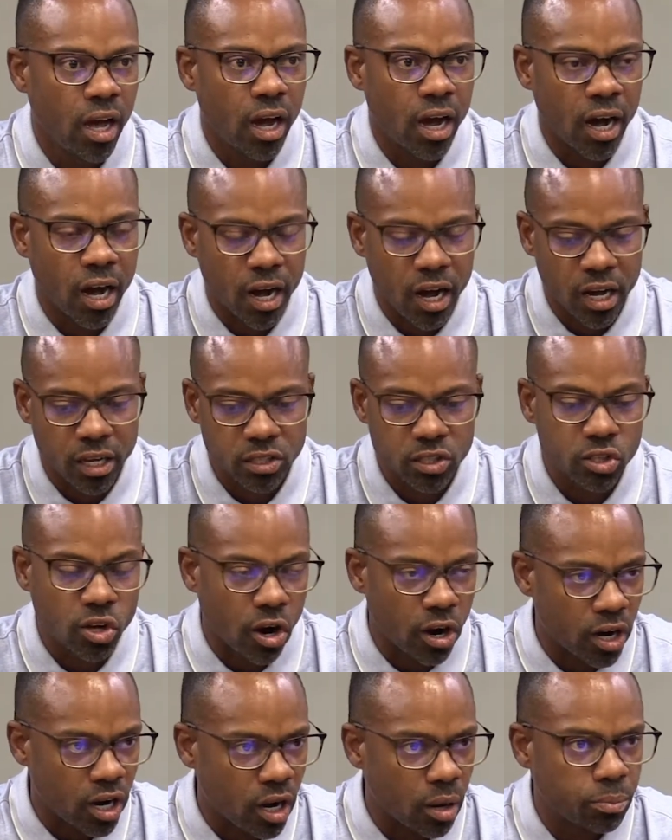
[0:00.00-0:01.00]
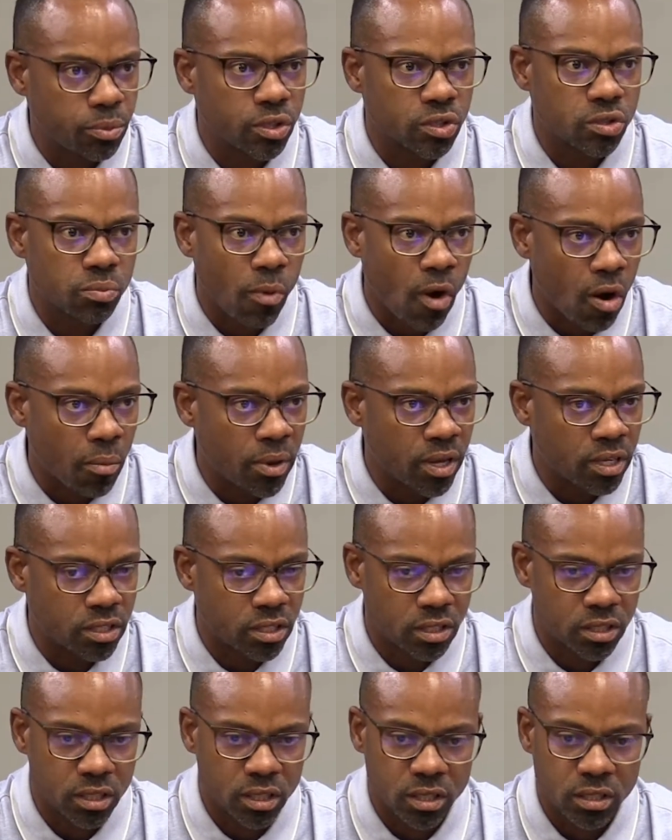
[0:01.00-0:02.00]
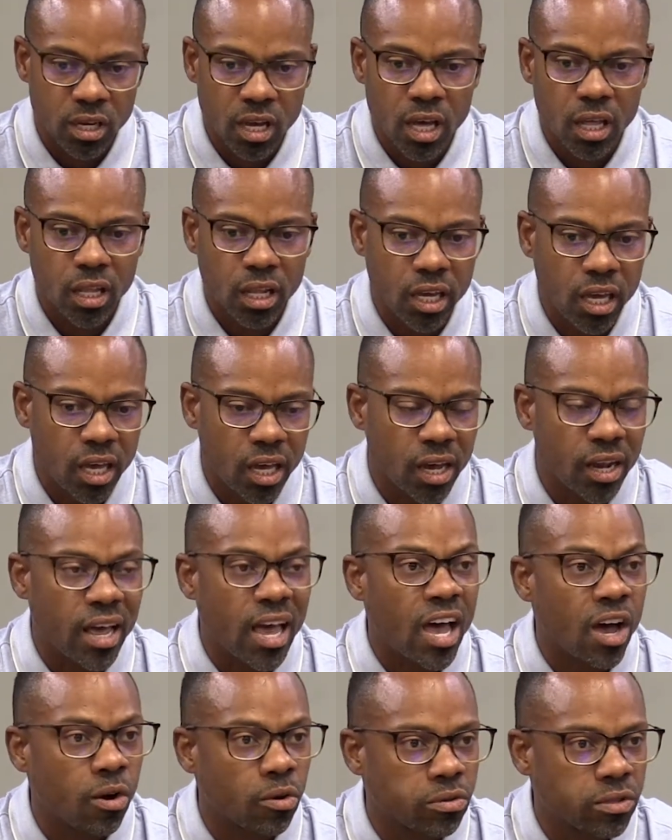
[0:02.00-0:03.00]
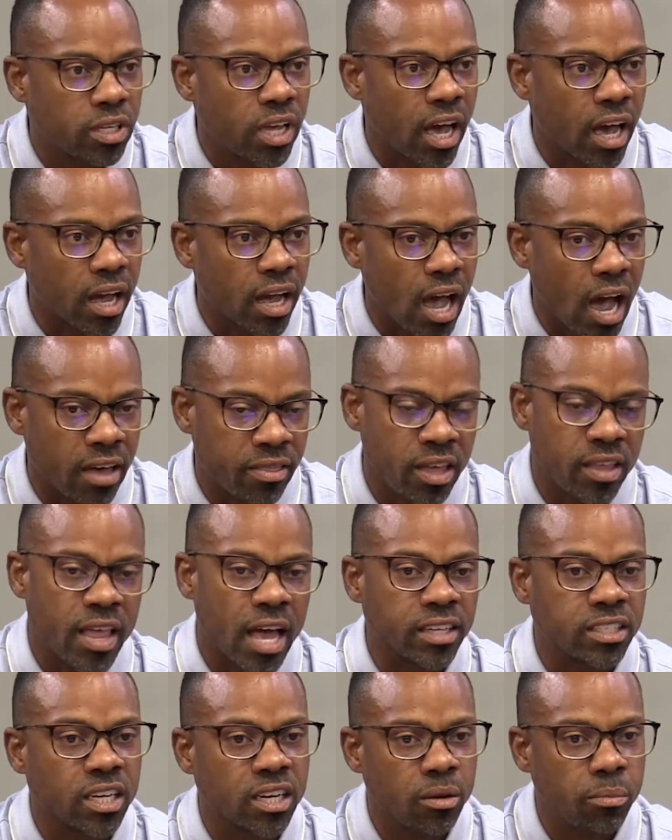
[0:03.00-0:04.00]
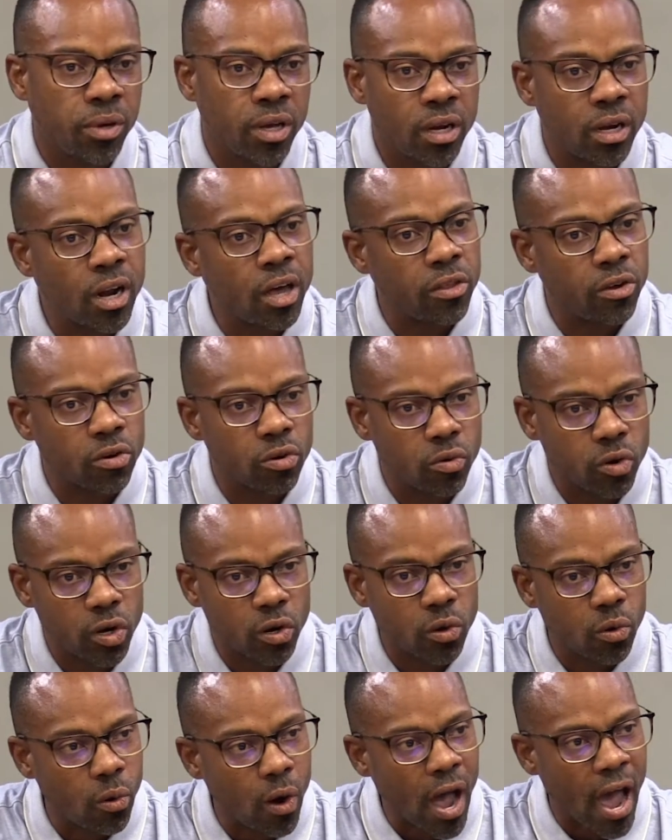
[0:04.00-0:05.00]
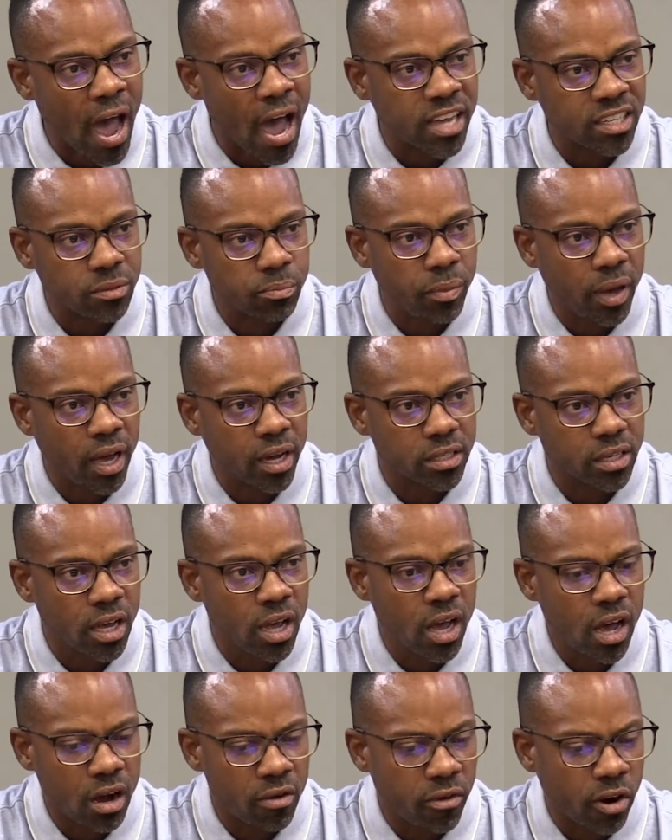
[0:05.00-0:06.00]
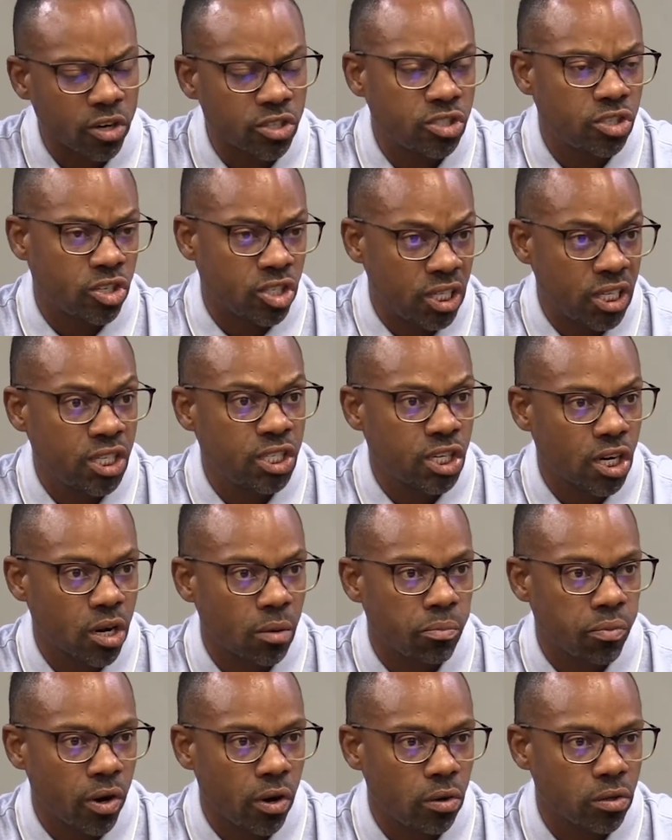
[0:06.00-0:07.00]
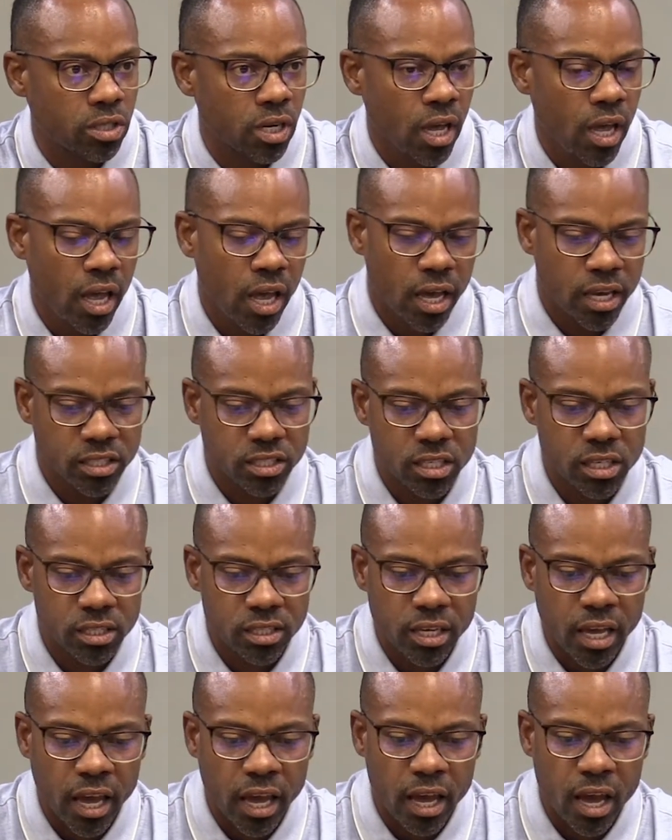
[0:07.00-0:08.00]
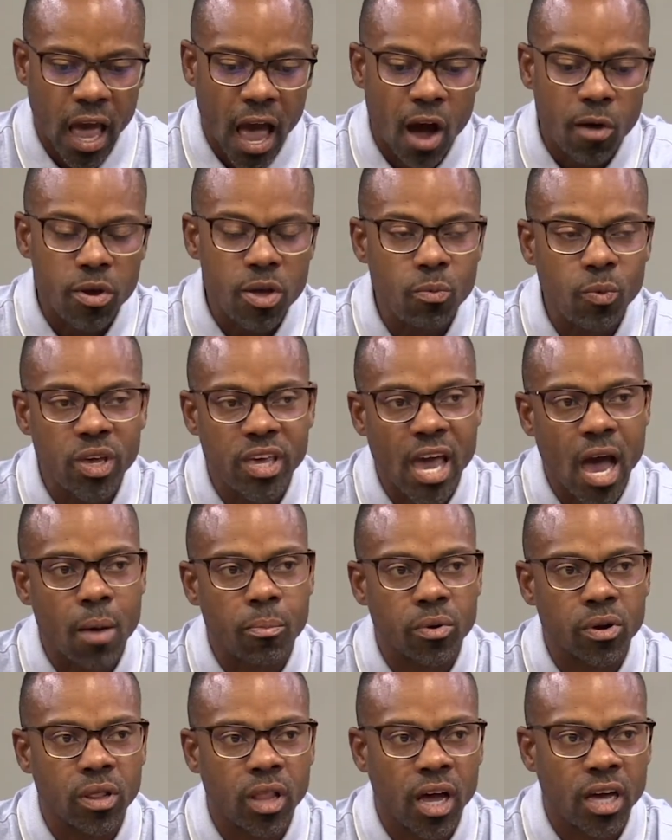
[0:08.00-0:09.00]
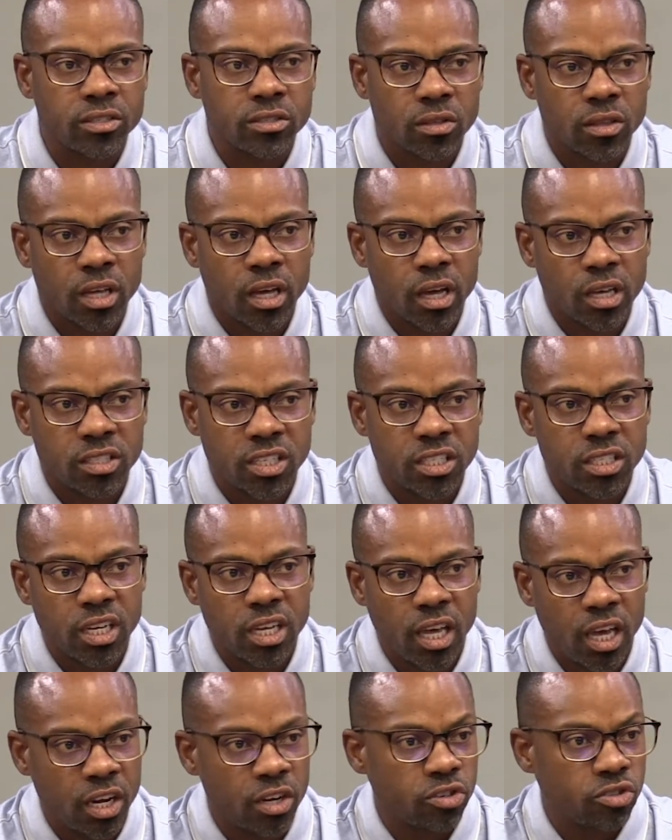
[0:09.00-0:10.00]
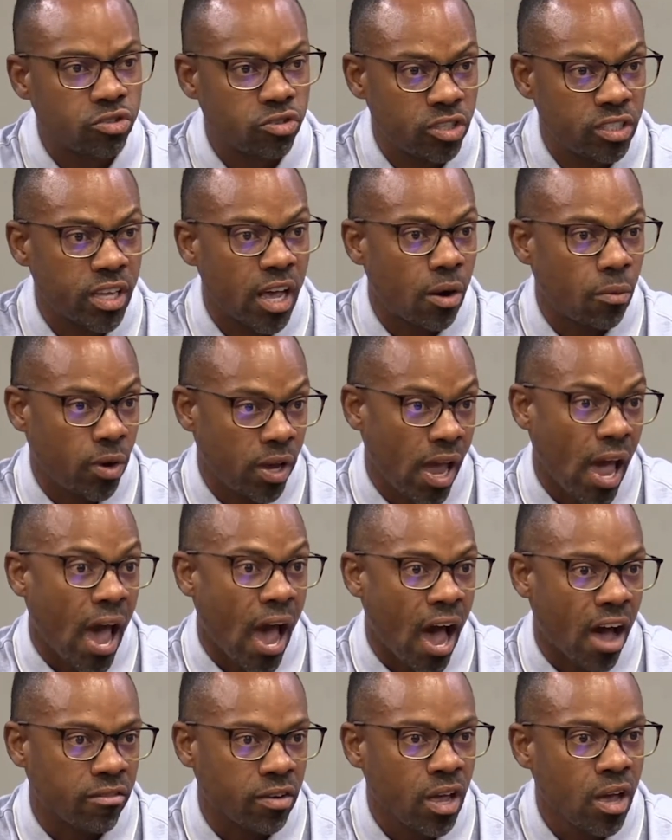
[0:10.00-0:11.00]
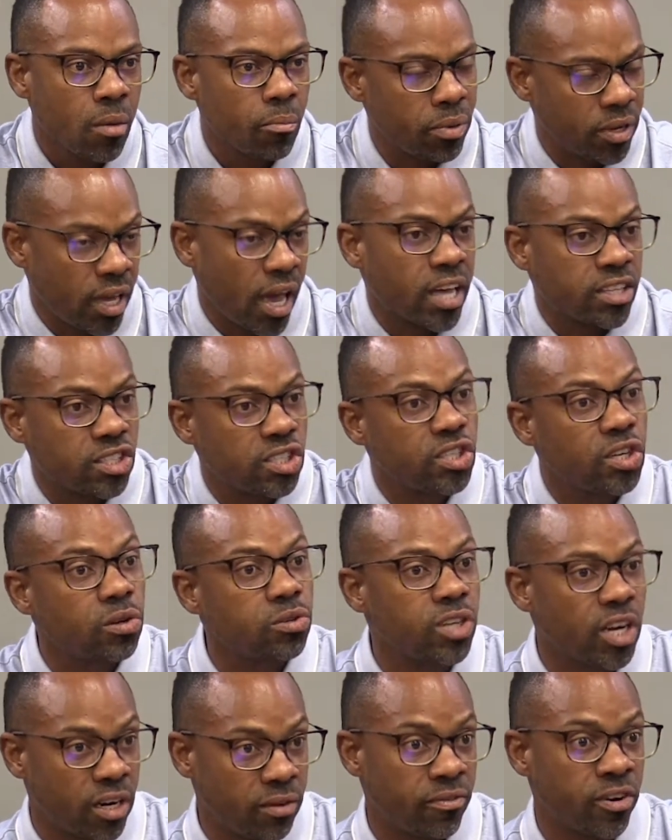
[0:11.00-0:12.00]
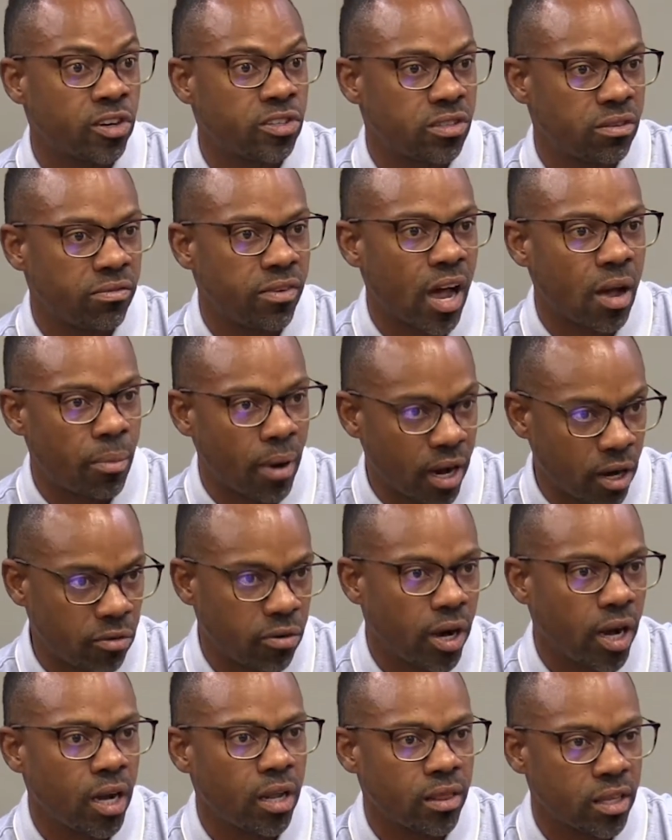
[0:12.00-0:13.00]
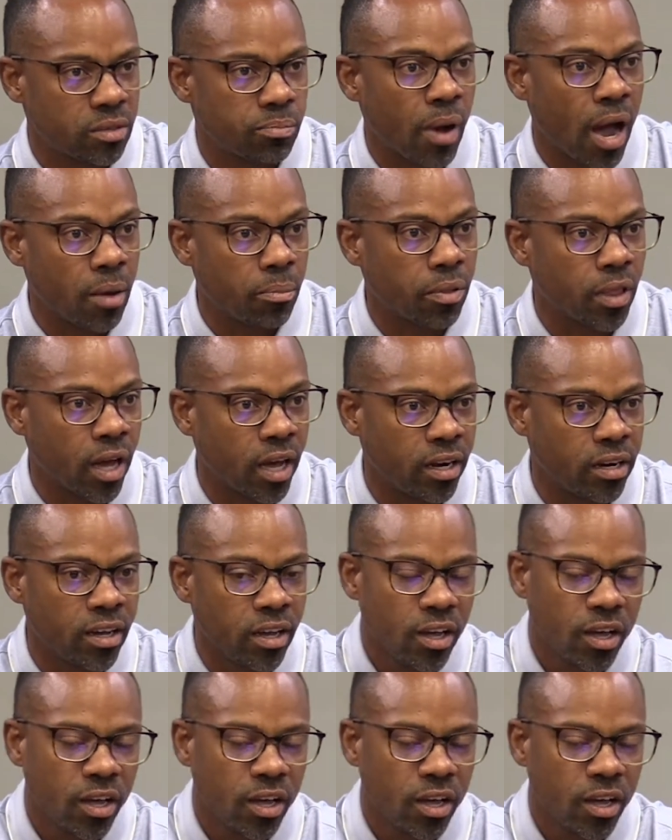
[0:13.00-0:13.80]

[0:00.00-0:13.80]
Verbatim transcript: uh, startups and small businesses, looking at health tech, I think that's going to be another critical aspect of our strategic approach, is to say, how can we capitalize on the existing industries that we have, but yet still Still diversify by creating this pipeline.